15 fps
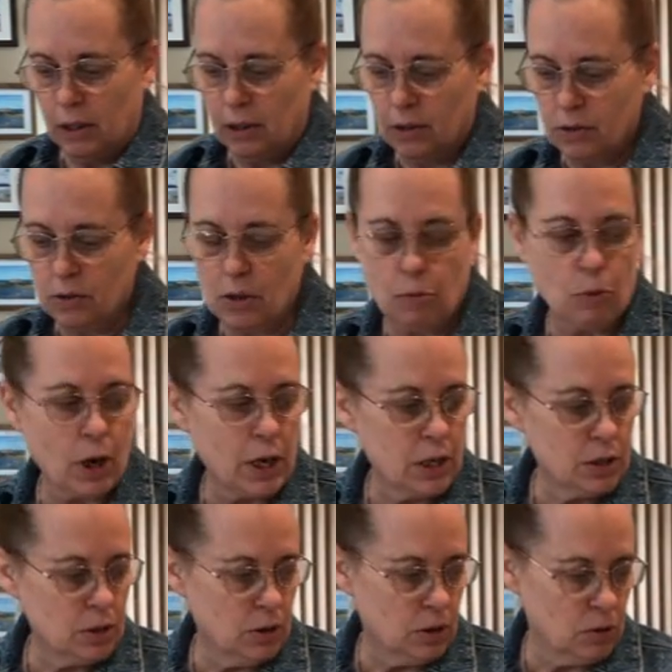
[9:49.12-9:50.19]
So I'm ready
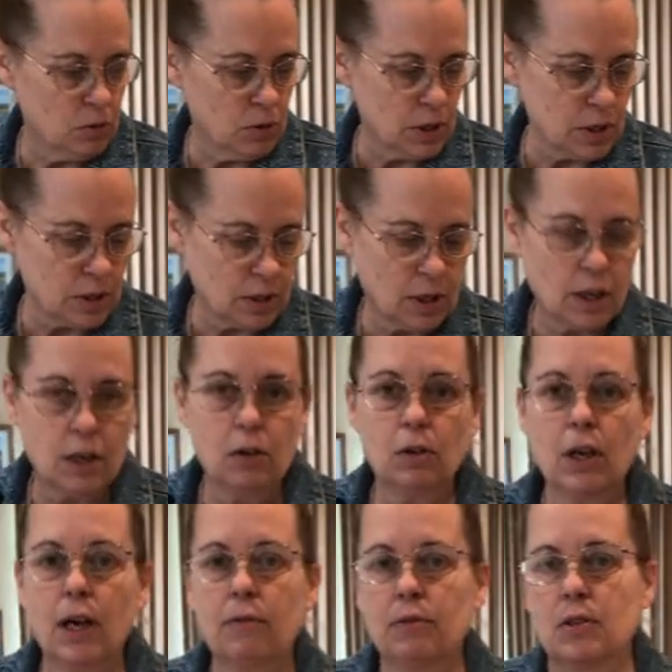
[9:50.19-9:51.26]
to do this and I don't
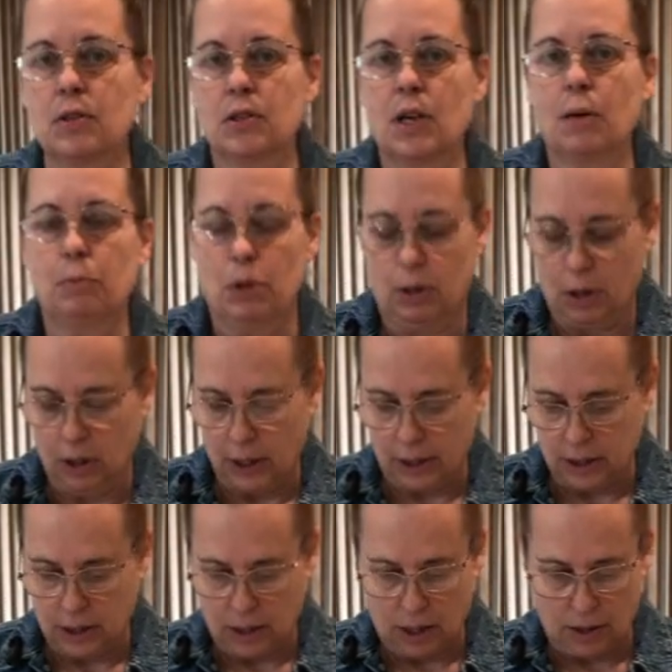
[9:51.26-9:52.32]
have to stop and
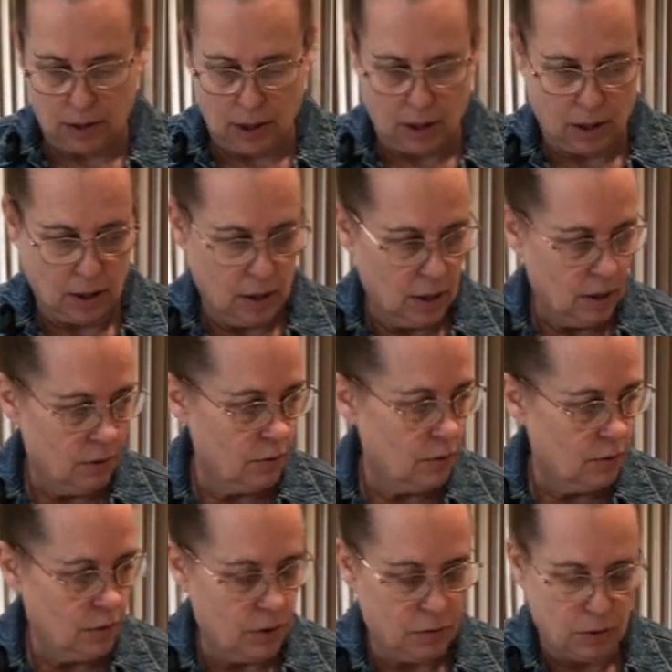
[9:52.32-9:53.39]
collect anything.
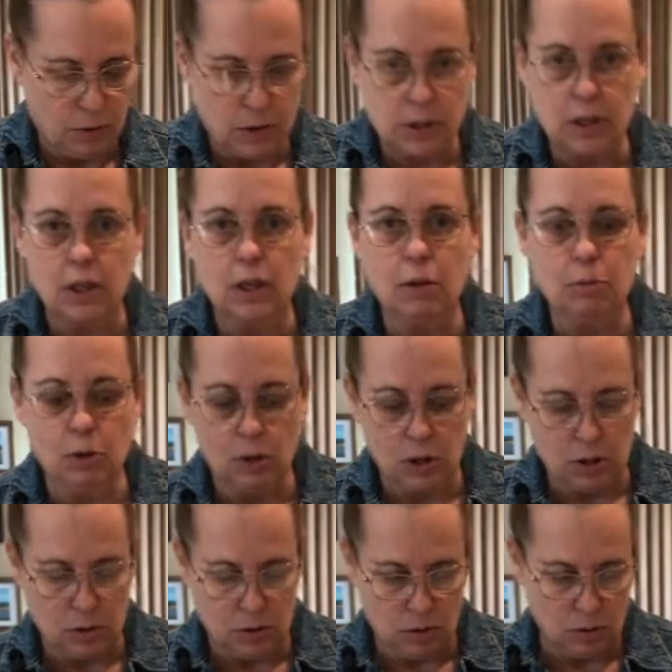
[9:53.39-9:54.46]
The first thing I'm going
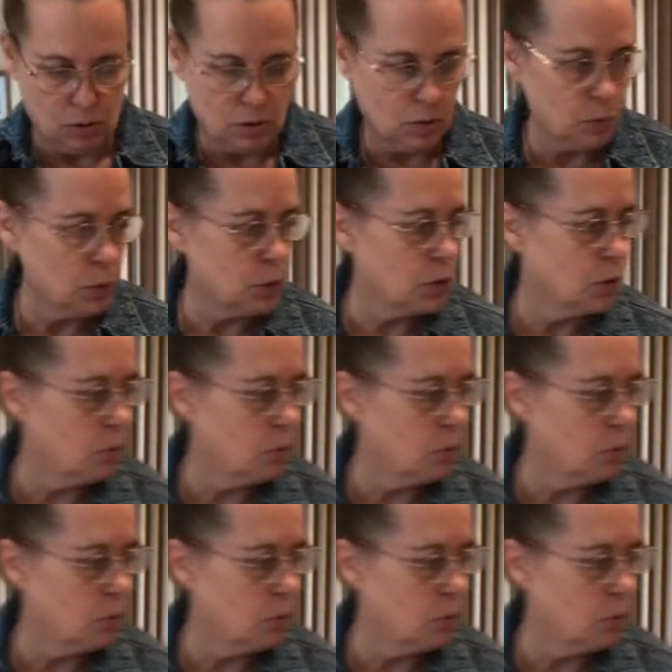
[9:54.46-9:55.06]
to do is put the